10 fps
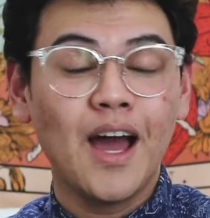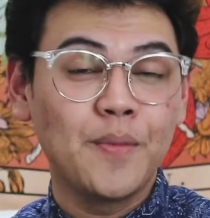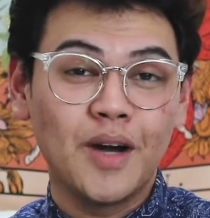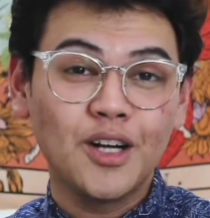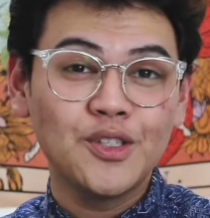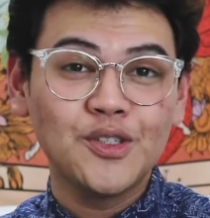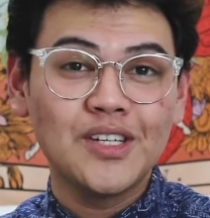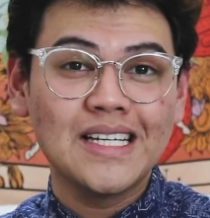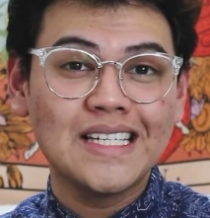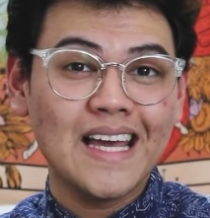I'm an art
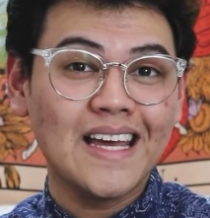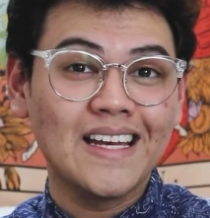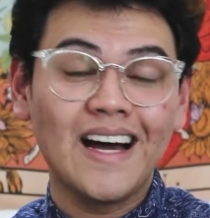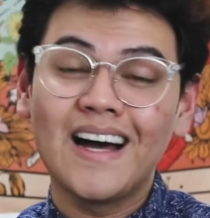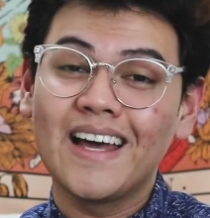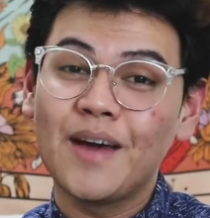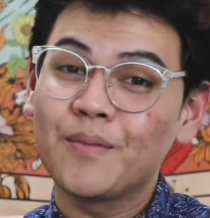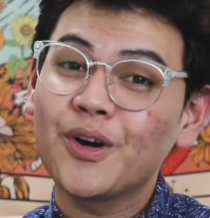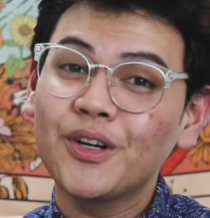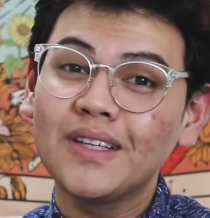student and I
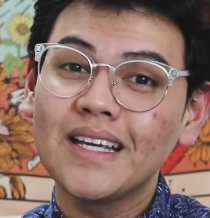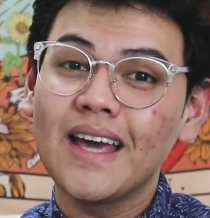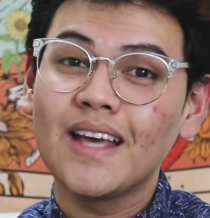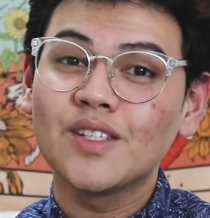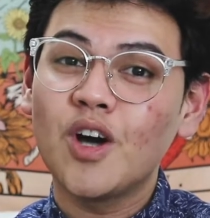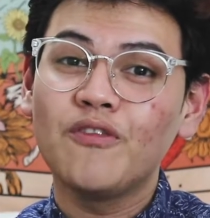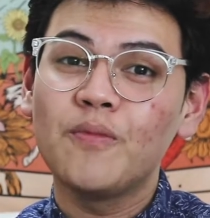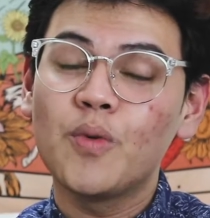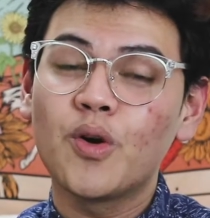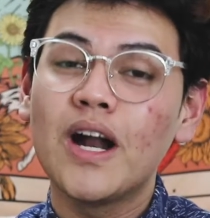am currently a
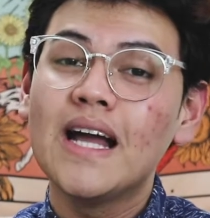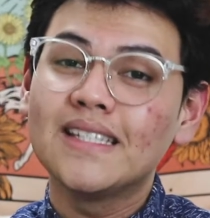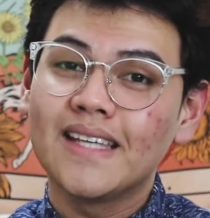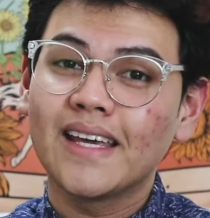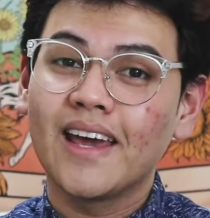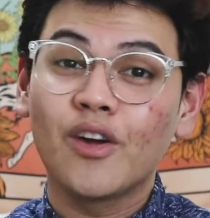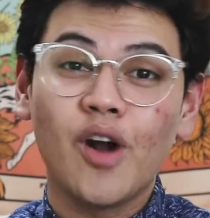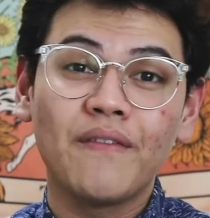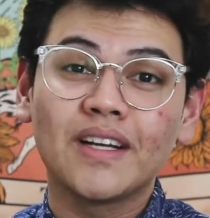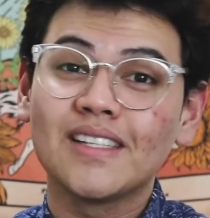sophomore taking a
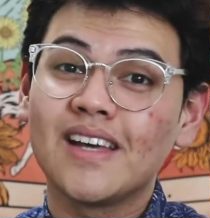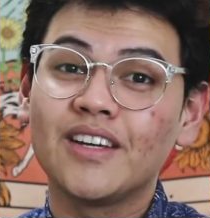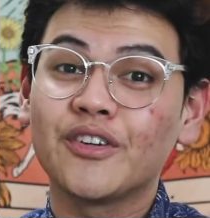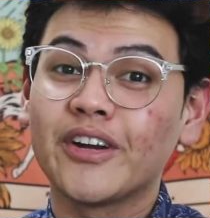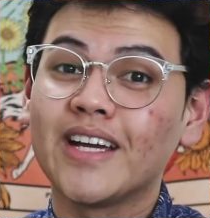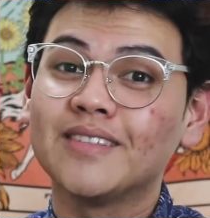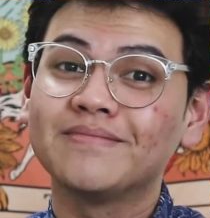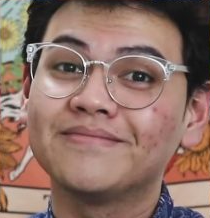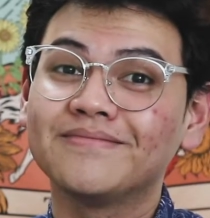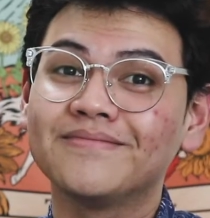graphic design degree.
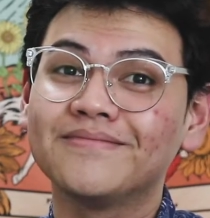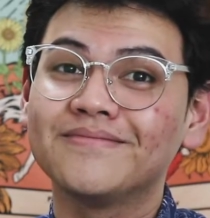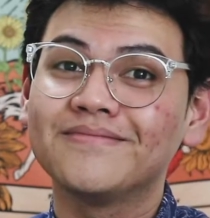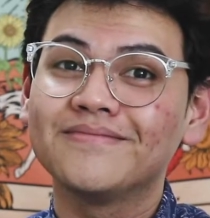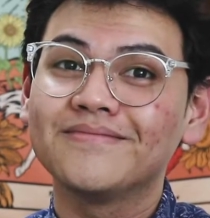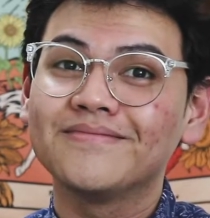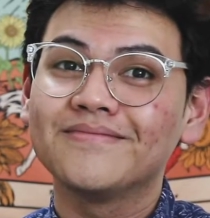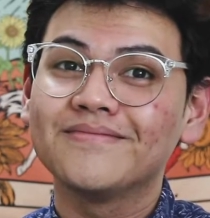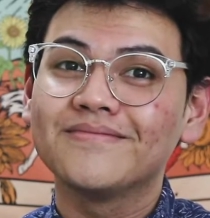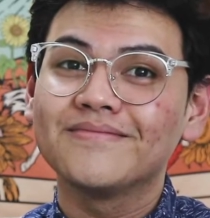I'm only doing
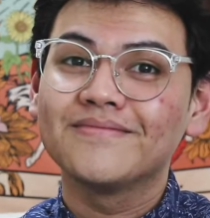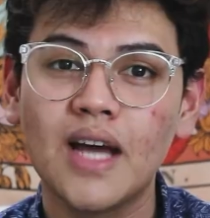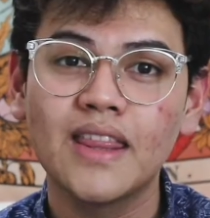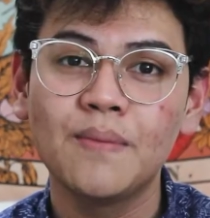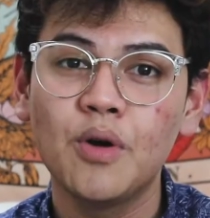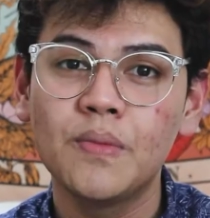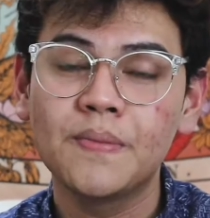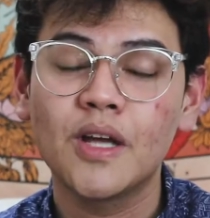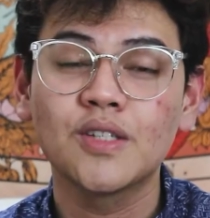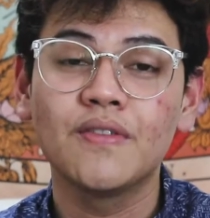part-time college at the moment
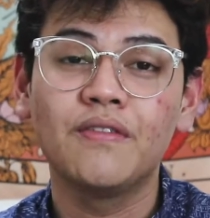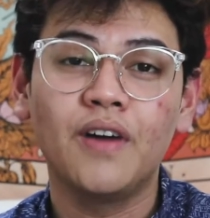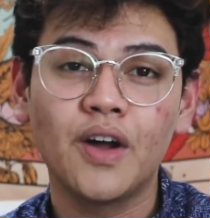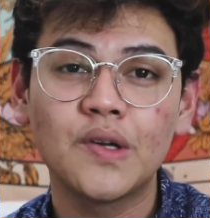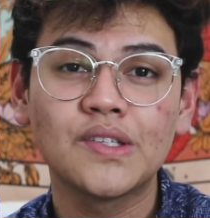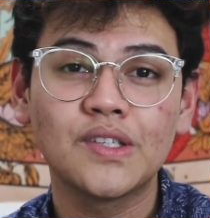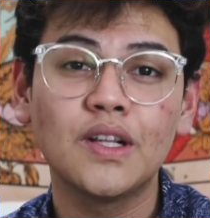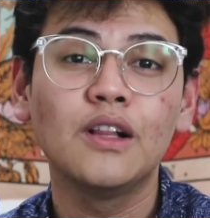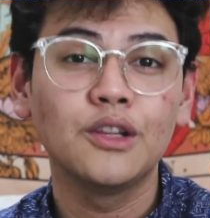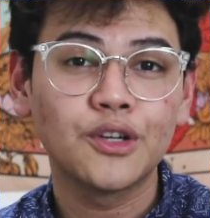because of the virus
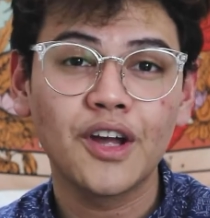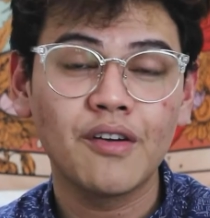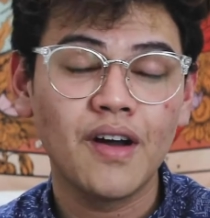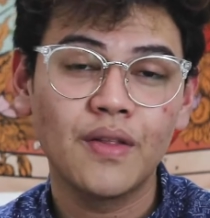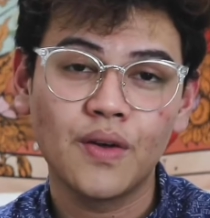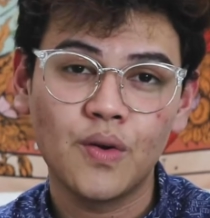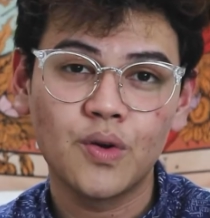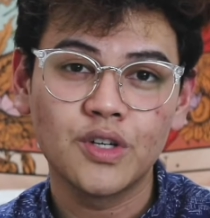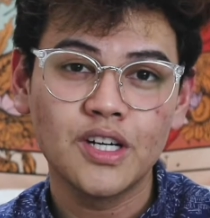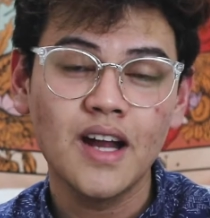still lurking around the
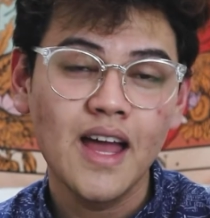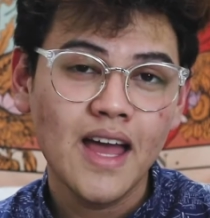corner.